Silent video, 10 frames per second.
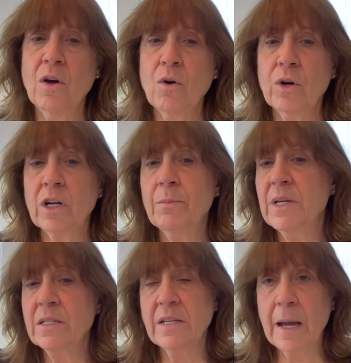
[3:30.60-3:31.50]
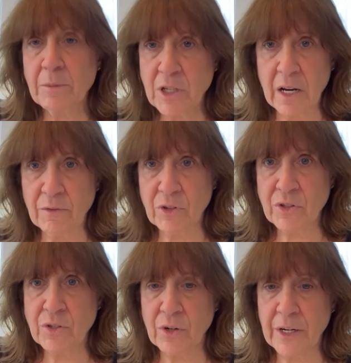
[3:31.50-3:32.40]
or it could be a snapshot of your
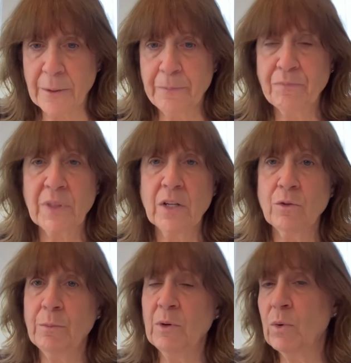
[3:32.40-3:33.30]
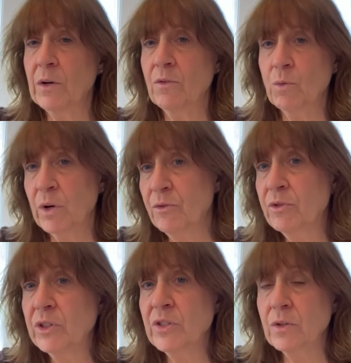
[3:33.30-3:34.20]
story. So it'd be one
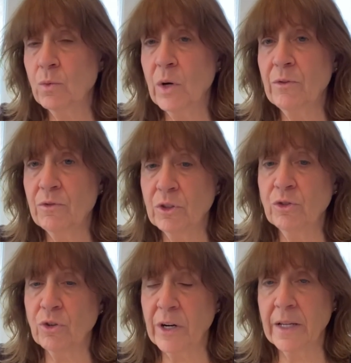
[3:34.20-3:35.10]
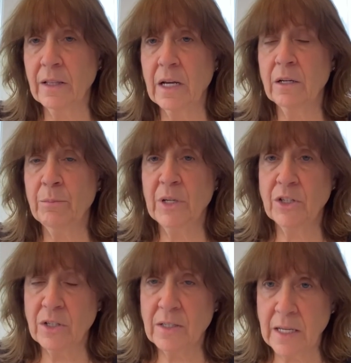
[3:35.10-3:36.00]
full drawing that could be
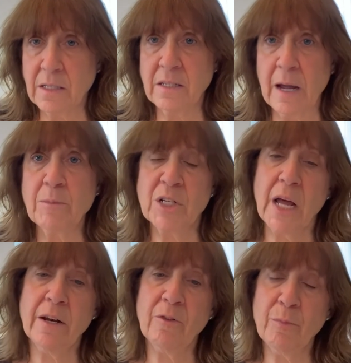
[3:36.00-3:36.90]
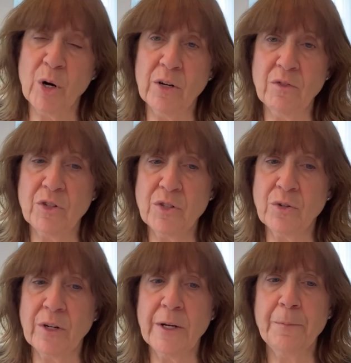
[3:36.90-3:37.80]
just like a snapshot of part of your
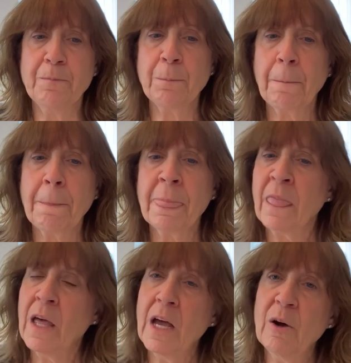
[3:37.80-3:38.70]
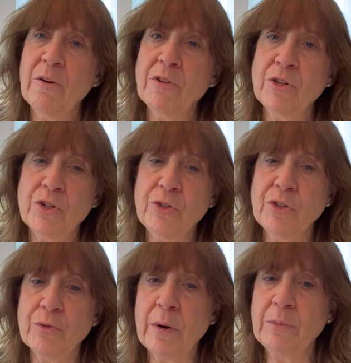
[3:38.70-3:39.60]
story. However you choose
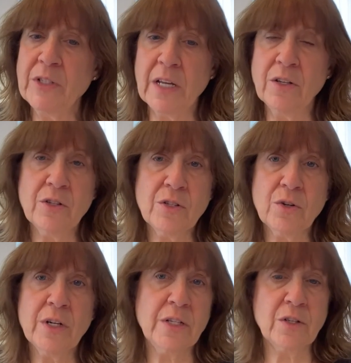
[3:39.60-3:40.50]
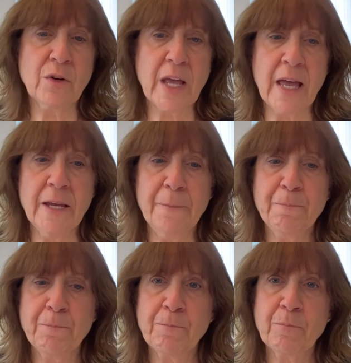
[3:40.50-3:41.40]
to represent your story is okay.
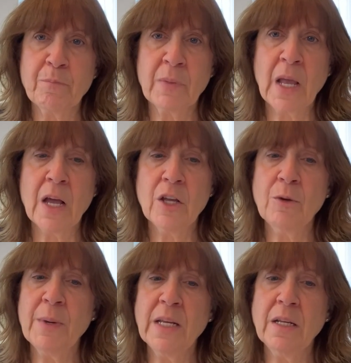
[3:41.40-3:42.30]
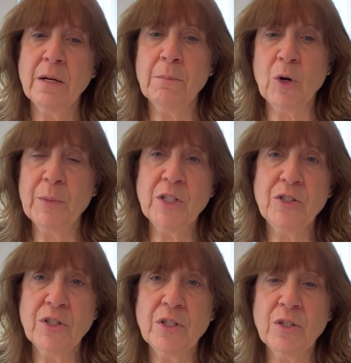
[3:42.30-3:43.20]
You may need a moment or
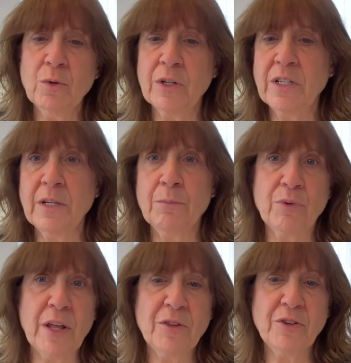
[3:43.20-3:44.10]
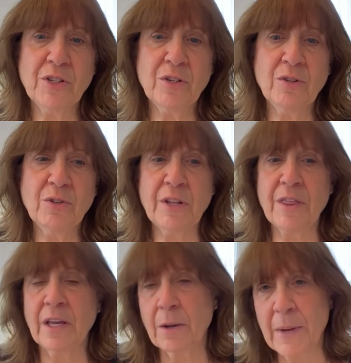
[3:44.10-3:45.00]
two or a deep breath or two to
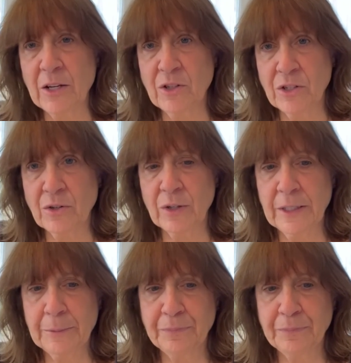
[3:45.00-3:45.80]
think about your story.